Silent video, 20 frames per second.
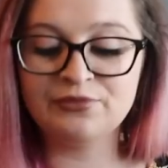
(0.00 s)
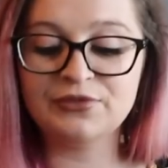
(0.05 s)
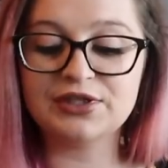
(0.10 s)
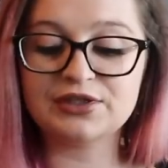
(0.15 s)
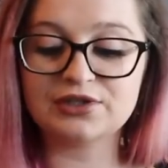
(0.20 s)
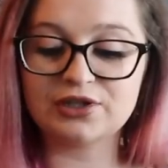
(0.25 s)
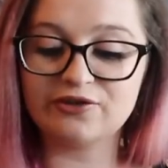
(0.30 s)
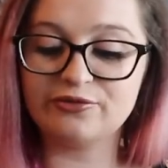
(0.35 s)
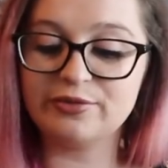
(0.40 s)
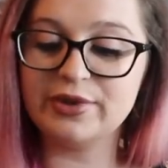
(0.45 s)

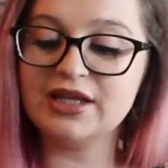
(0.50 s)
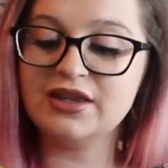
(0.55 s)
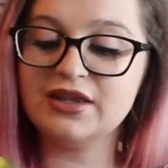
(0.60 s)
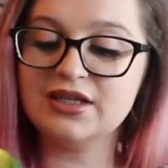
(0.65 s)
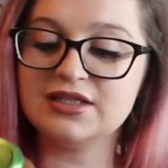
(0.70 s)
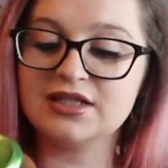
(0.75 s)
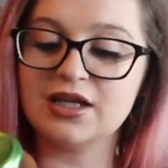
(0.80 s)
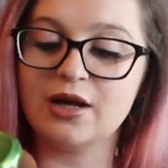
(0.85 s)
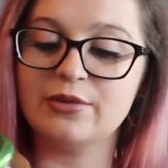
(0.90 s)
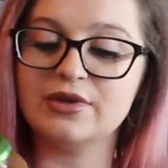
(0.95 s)
So I've picked
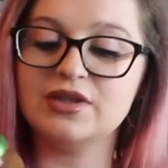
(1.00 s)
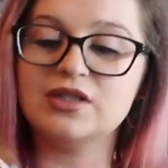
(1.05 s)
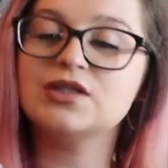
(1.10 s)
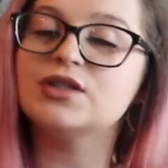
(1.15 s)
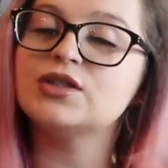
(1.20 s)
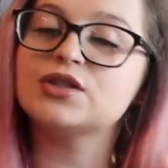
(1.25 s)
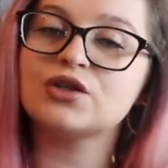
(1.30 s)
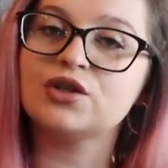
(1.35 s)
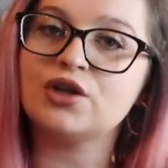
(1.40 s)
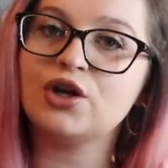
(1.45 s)
this up and this
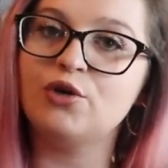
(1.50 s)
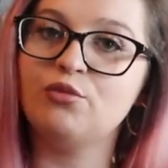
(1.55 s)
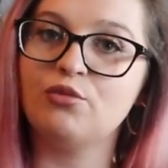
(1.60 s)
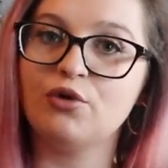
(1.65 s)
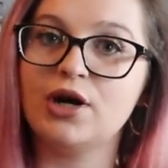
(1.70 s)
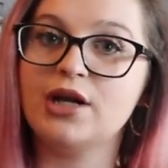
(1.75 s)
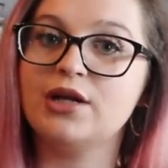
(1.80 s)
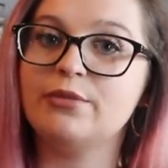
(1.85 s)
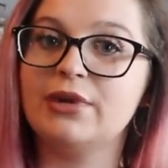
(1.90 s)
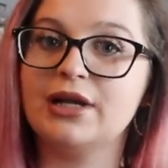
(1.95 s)
is going to go
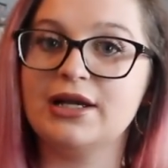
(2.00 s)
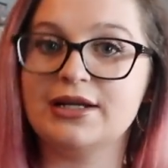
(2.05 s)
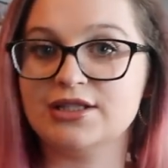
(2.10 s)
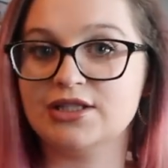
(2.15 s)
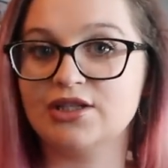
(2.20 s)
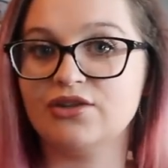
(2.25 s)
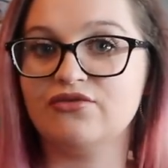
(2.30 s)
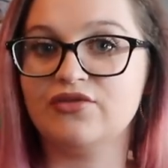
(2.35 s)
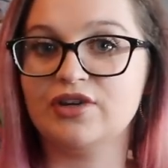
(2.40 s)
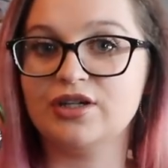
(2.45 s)
pride of place
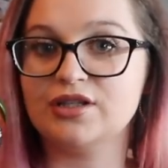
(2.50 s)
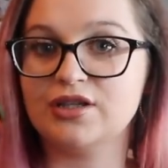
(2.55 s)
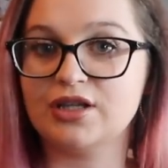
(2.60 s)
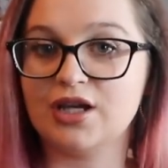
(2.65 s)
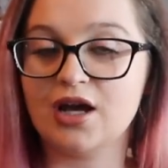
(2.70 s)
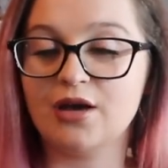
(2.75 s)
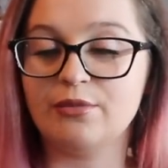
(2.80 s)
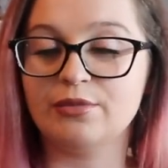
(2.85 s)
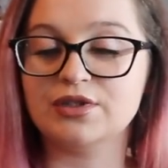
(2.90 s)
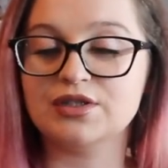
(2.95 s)
at the front of the
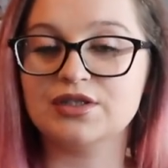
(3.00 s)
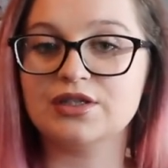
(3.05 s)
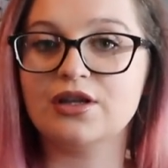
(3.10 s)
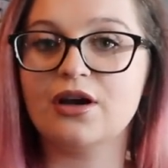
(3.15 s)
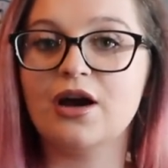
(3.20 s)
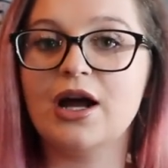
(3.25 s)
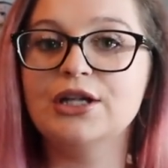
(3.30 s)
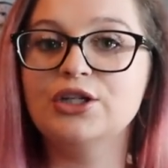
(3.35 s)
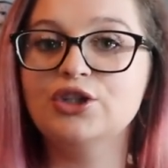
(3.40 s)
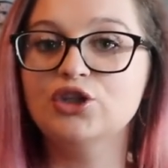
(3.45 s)
cupboard so that
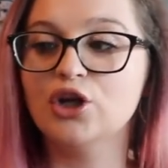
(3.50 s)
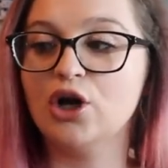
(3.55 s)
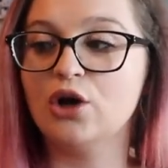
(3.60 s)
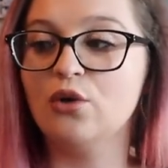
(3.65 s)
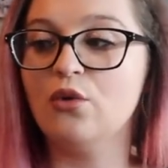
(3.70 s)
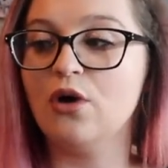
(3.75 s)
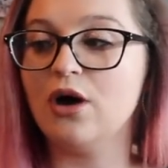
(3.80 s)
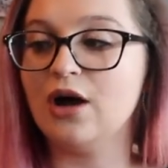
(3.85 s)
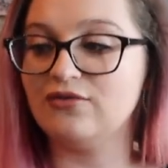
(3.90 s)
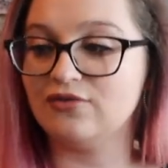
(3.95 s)
I
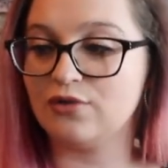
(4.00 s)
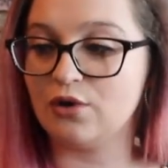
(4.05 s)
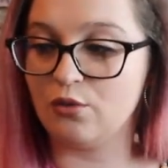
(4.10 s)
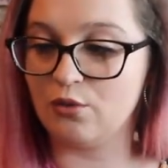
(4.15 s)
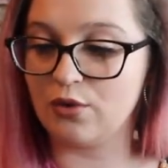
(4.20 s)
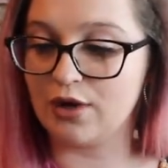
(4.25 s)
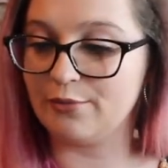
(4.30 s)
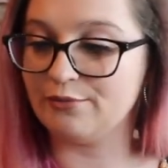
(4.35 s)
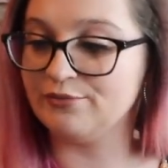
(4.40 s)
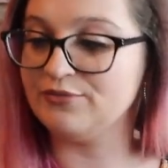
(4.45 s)
know I've got
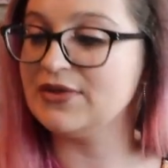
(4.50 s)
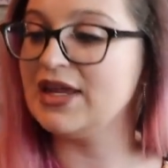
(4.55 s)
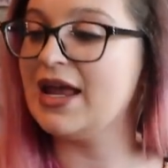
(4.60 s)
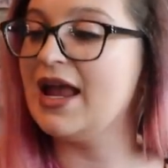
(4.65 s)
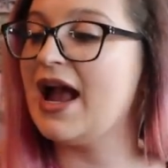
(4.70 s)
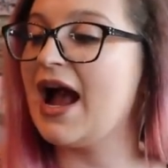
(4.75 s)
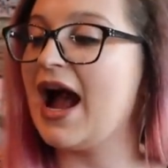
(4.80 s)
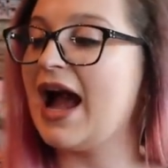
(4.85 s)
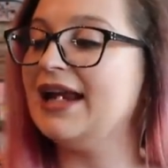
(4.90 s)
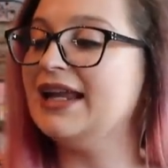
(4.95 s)
one.
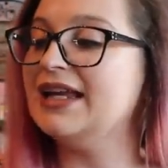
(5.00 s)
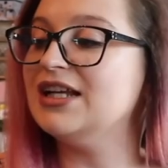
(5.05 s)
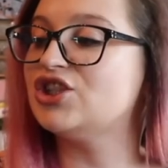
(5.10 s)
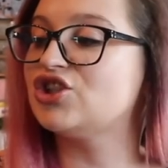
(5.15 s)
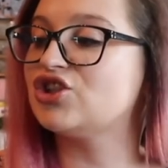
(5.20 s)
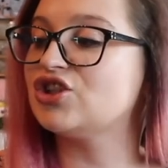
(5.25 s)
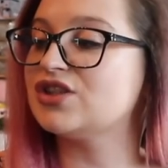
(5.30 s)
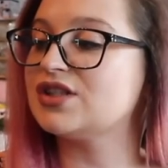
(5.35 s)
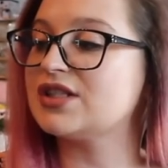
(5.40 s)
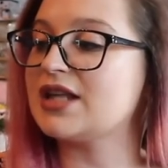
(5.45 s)
And it is
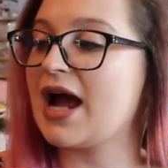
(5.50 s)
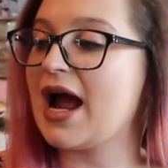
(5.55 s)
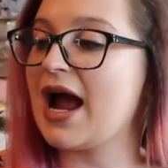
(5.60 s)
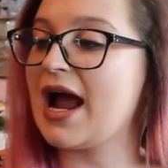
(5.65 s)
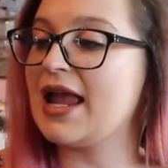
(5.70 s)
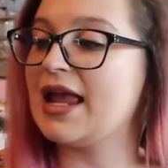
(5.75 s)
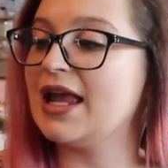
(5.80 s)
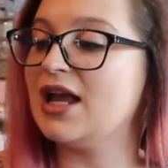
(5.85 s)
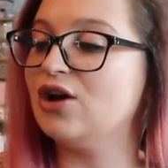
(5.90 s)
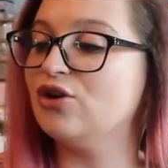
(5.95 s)
just
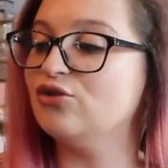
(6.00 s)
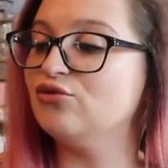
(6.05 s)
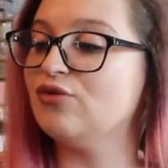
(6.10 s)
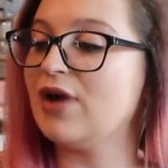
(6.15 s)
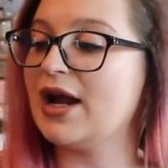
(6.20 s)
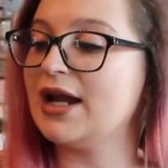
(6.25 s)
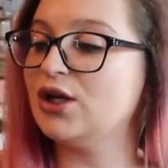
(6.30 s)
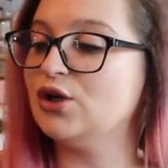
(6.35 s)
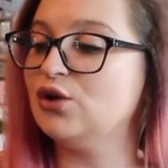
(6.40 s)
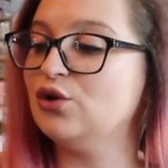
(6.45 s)
a
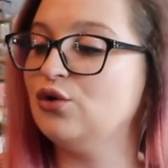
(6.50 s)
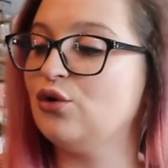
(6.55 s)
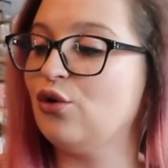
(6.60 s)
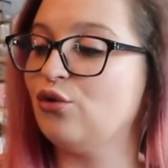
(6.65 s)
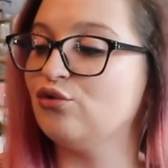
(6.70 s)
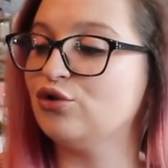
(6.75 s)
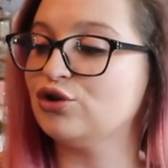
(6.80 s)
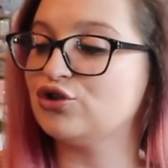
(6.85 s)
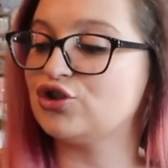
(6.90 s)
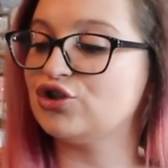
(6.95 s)
Ragu
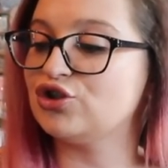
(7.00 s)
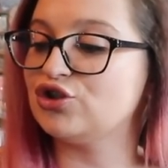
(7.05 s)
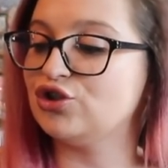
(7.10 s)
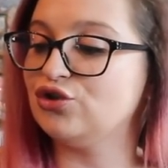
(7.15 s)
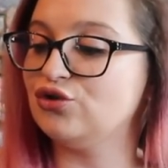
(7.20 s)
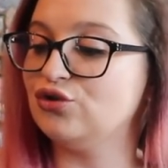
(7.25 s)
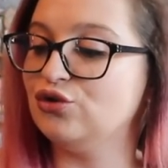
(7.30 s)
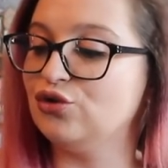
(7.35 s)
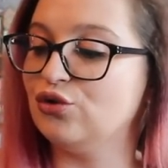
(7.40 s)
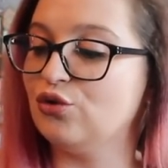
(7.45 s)
Rochester,
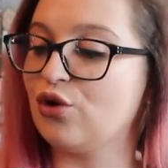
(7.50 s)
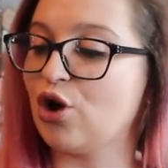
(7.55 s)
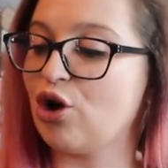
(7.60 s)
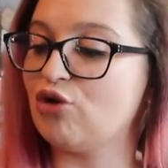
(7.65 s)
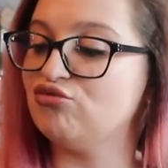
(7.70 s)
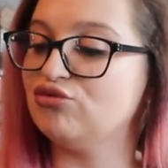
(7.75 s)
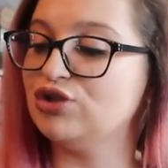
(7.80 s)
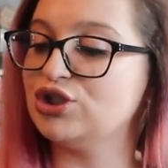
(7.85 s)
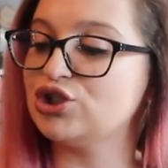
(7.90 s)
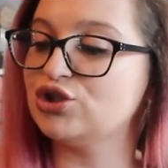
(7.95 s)
New York
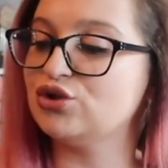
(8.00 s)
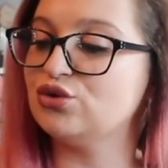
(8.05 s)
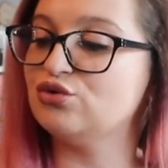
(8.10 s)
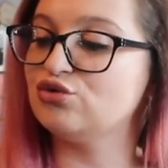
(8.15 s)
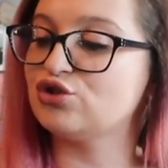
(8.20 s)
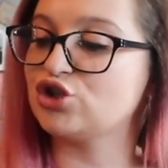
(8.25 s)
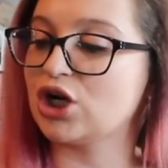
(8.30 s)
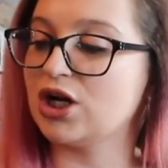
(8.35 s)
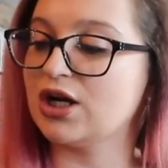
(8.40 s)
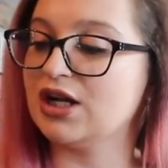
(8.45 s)
original
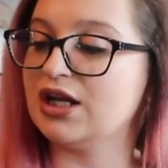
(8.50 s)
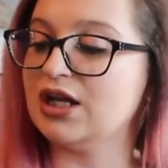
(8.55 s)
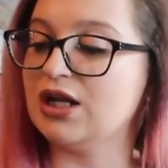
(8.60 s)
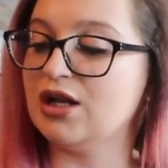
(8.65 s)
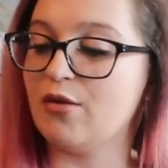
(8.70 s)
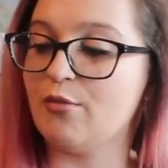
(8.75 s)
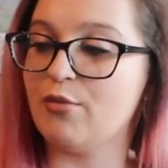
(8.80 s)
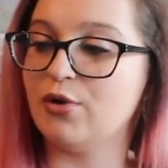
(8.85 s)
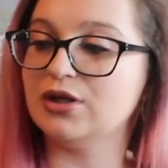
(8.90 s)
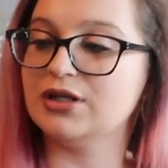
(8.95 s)
chunky
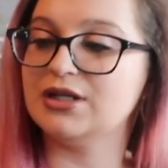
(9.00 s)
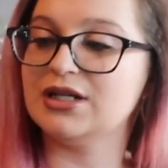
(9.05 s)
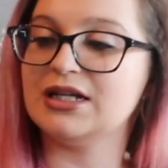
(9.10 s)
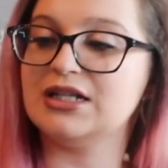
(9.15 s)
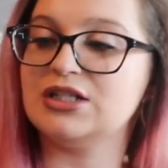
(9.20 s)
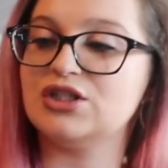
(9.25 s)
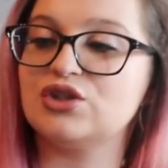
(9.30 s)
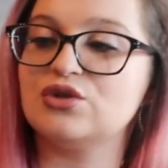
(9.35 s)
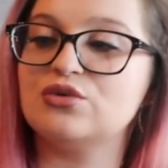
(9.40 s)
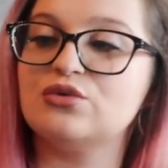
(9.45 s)

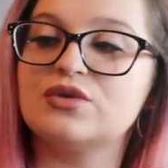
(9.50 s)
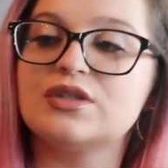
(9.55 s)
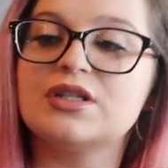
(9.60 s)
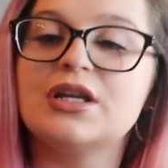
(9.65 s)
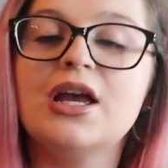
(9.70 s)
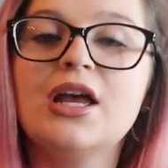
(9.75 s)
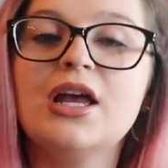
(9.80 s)
bolognese sauce.